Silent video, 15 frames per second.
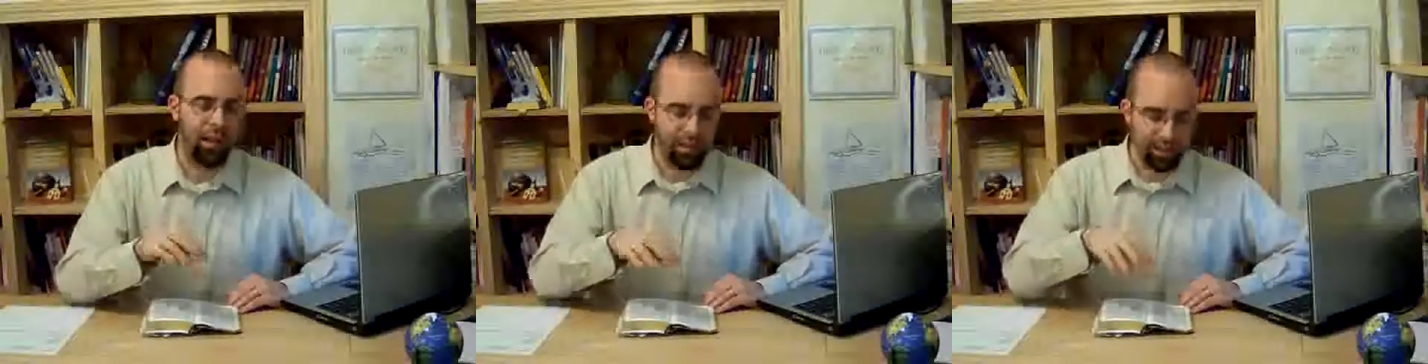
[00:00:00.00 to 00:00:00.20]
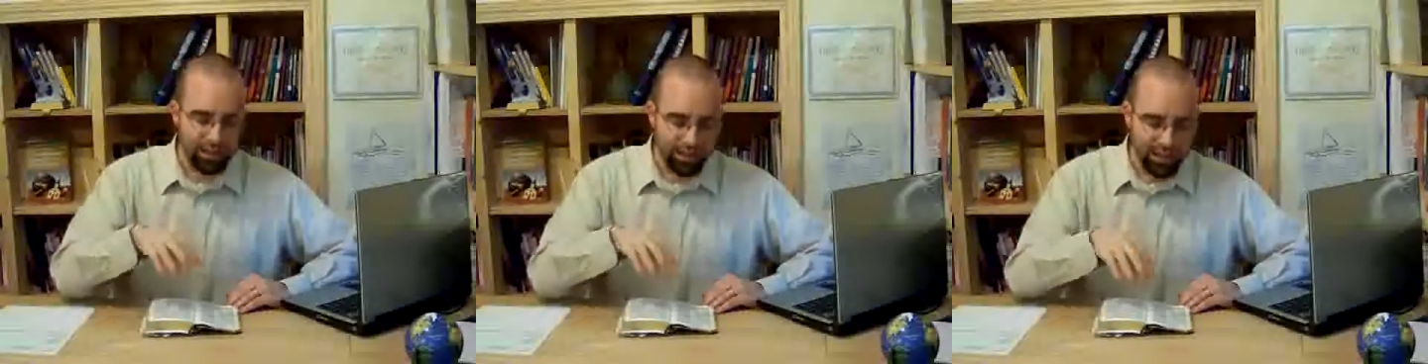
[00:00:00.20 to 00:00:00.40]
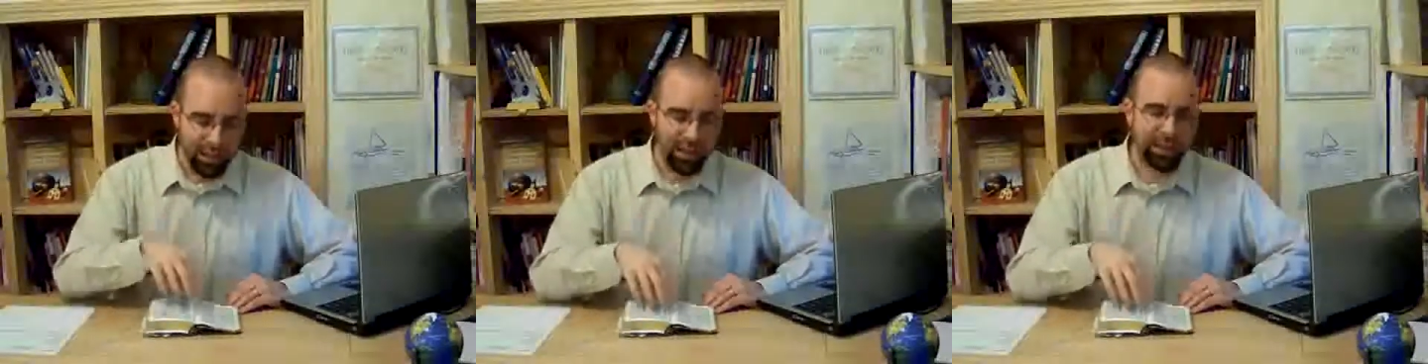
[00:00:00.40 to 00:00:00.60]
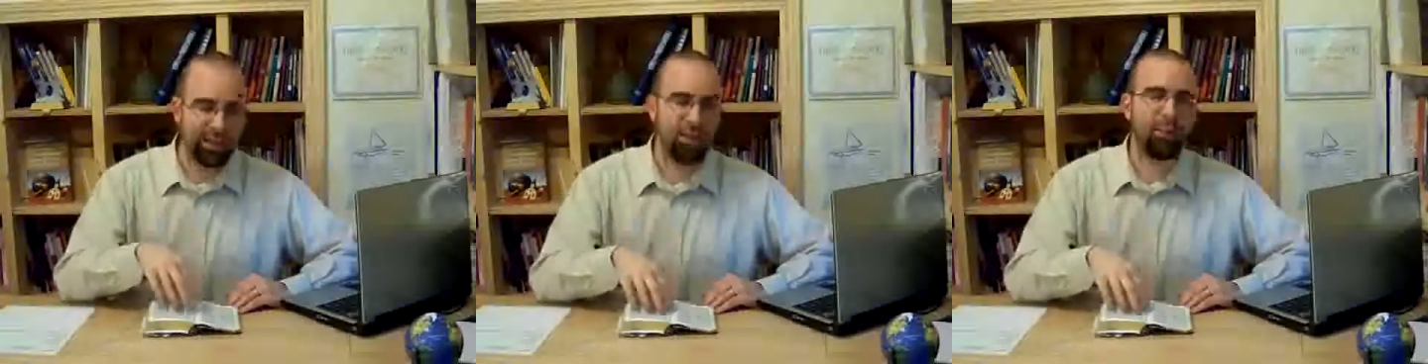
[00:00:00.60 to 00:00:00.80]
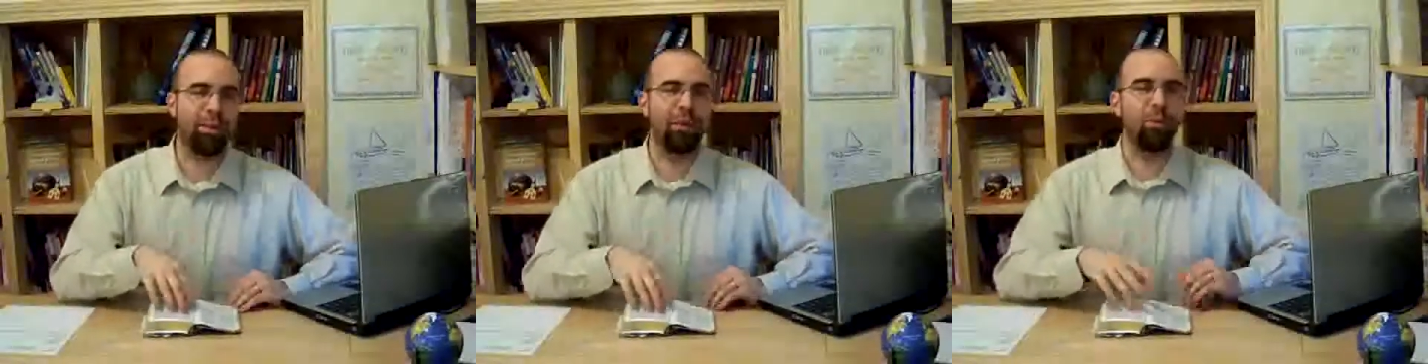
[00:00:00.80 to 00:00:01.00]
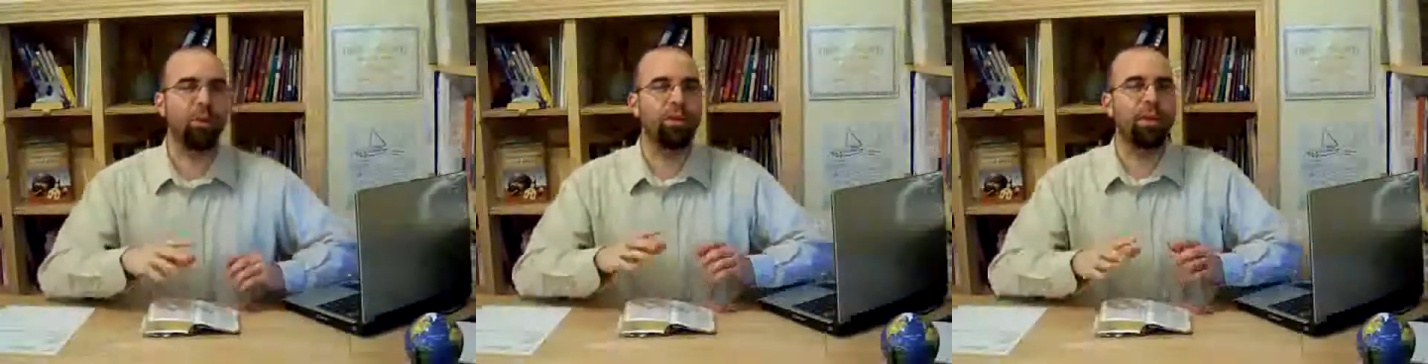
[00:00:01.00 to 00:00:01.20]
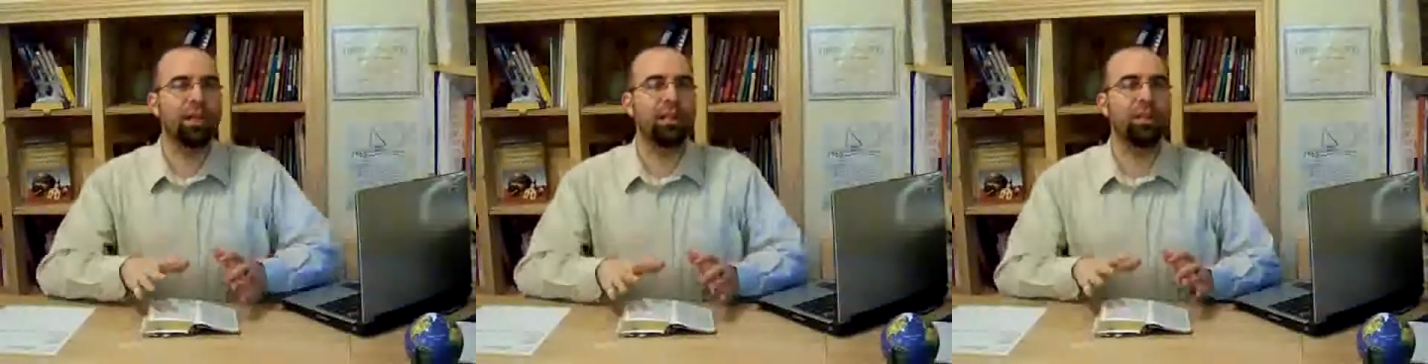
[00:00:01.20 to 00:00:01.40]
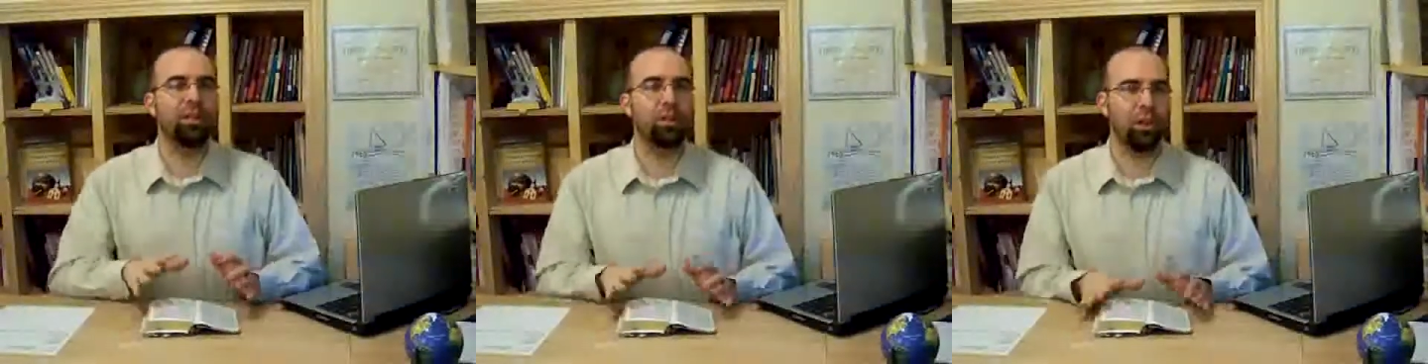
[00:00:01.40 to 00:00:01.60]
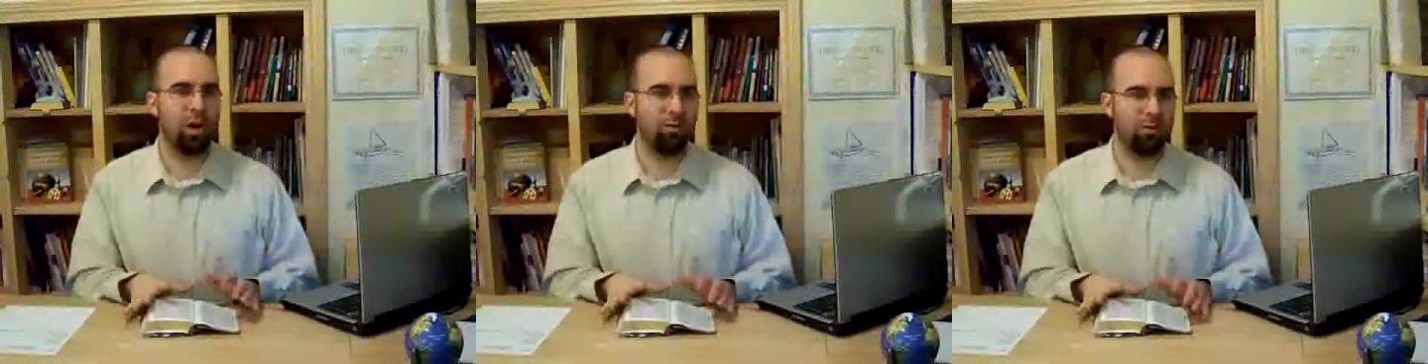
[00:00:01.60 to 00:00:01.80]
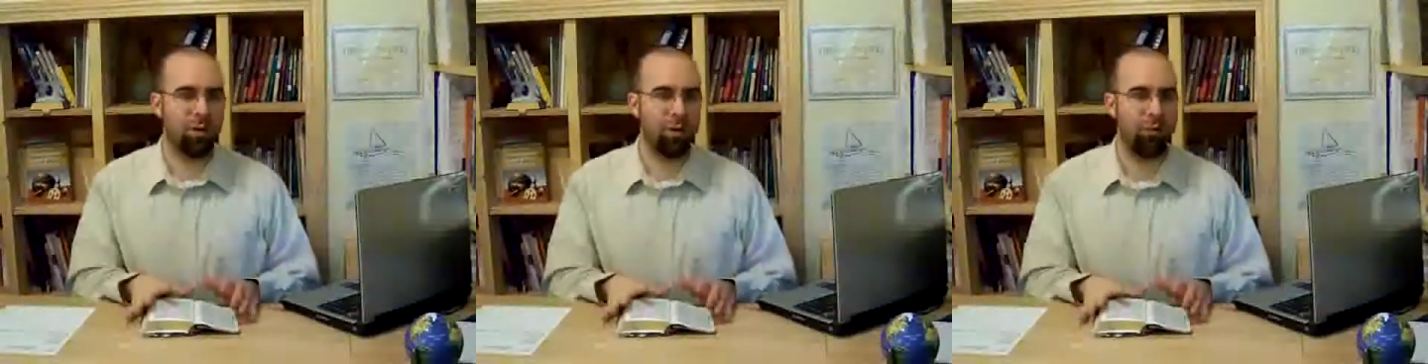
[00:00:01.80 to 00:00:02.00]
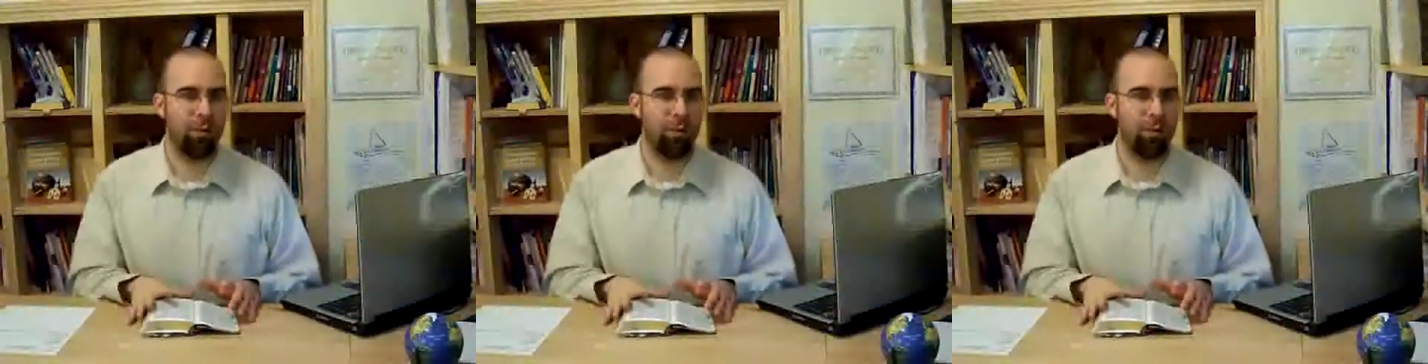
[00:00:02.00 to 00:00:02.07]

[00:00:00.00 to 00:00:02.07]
to take something within its genre.